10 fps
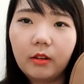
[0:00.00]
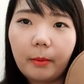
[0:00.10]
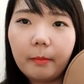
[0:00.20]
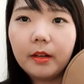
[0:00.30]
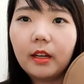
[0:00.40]

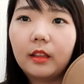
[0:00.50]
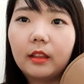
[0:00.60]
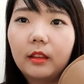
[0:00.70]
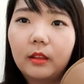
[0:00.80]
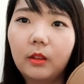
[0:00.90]
remember
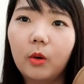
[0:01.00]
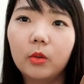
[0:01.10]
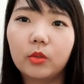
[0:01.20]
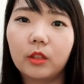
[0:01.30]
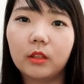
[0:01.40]
that
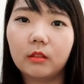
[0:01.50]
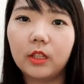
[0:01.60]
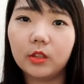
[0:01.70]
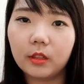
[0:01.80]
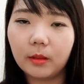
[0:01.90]
those
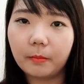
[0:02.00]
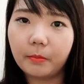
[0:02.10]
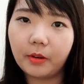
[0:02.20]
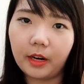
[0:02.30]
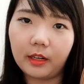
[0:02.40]

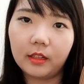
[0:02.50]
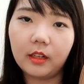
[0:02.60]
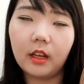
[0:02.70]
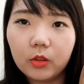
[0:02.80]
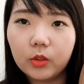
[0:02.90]
international
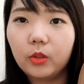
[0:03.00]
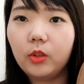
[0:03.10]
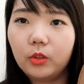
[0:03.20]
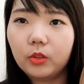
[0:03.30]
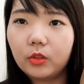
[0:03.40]
brand also
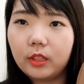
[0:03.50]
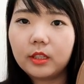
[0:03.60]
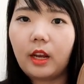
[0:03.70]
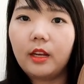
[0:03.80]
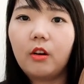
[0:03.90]
use
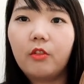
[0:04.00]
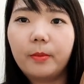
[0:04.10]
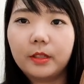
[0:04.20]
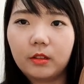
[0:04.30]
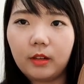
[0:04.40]
this kind of
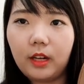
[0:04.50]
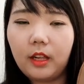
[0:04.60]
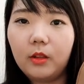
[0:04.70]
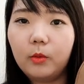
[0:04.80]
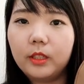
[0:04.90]

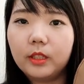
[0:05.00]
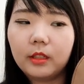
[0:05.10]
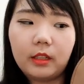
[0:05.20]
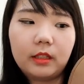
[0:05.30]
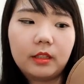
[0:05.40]
material,
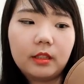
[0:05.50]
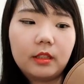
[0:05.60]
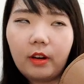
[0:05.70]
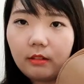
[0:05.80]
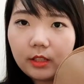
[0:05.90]
which is
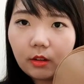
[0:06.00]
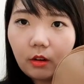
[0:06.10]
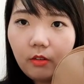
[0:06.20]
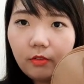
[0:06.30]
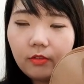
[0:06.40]
very
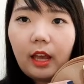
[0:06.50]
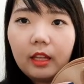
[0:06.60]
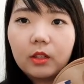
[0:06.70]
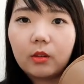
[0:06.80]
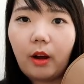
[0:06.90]
soft
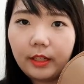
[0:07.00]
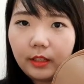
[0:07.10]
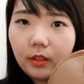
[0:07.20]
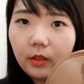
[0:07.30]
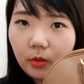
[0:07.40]
and
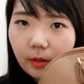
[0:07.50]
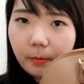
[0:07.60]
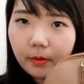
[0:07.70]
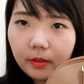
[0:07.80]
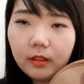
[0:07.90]
quite
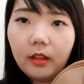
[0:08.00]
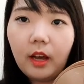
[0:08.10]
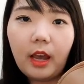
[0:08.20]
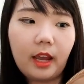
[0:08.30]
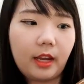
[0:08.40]

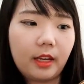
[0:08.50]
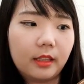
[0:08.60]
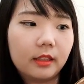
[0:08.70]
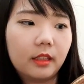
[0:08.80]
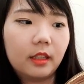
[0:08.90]
durable,
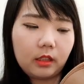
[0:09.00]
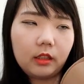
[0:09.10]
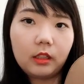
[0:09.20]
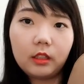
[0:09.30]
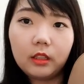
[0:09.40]
and
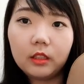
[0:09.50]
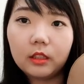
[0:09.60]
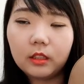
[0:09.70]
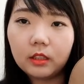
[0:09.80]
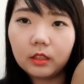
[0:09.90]
it is
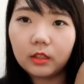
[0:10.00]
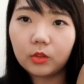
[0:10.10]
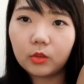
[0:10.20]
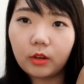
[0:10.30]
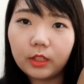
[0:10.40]

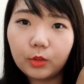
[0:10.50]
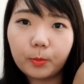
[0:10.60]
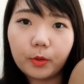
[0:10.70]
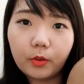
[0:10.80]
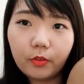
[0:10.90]

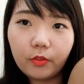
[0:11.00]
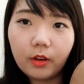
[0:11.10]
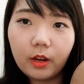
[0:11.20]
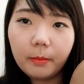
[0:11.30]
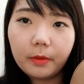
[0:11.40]
scratch proof
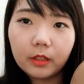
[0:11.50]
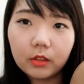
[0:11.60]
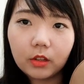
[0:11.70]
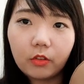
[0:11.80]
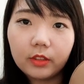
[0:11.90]

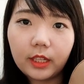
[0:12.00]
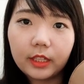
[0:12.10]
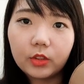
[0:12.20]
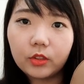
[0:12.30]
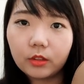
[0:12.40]
because of the
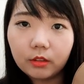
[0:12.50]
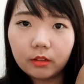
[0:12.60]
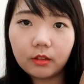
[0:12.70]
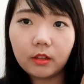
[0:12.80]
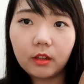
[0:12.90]

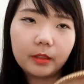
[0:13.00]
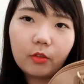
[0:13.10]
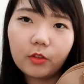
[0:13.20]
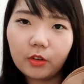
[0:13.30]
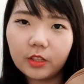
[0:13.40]
texture. But
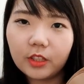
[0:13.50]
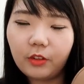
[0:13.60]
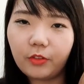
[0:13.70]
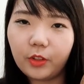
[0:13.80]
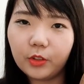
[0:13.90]
of course,
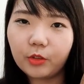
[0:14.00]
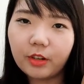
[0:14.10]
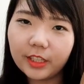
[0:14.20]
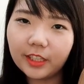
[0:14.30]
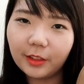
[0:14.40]
if you
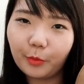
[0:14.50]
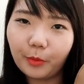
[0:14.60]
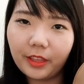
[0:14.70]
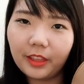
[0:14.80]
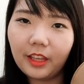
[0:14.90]
scratch it
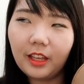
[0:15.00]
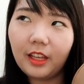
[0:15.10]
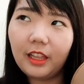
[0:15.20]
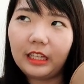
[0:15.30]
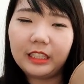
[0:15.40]

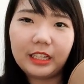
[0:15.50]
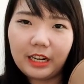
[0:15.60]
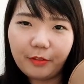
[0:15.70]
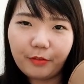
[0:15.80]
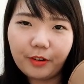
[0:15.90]
with like
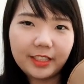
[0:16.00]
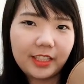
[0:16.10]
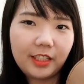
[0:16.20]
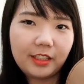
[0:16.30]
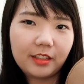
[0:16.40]
knife or
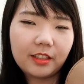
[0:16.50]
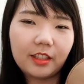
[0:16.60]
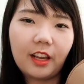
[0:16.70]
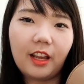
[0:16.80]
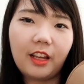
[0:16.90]

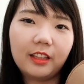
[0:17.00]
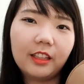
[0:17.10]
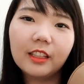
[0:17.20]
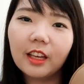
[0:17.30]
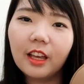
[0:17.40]
scissors, I
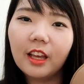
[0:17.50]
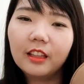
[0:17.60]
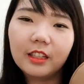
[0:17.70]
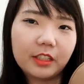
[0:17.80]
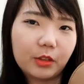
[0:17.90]
think
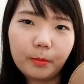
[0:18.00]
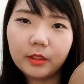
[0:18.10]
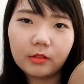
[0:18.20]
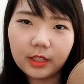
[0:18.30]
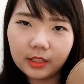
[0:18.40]
there is no
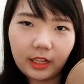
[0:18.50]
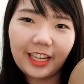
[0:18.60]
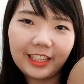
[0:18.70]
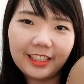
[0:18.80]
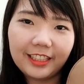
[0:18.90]
material
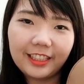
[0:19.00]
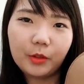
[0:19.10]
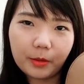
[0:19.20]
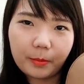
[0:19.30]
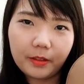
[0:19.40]
can
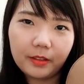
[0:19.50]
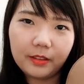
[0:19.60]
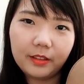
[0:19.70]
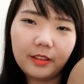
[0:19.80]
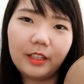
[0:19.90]

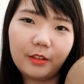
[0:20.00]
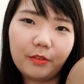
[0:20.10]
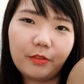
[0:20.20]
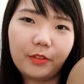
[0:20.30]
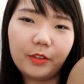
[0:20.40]
durable
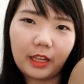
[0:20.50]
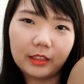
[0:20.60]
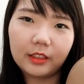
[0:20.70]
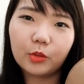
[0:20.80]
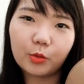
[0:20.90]
if you
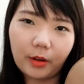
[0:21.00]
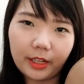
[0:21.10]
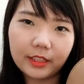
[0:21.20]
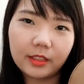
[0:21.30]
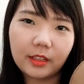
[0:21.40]
get
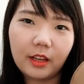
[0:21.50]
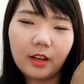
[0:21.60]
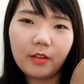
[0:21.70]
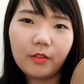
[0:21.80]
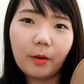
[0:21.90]
scratched
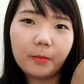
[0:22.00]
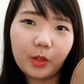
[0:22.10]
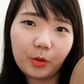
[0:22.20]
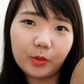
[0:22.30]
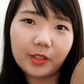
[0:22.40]
from
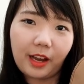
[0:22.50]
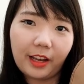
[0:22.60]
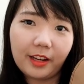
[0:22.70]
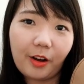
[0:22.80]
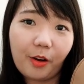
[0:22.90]
those
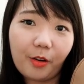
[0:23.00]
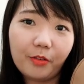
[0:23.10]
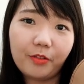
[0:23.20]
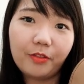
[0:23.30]
kind of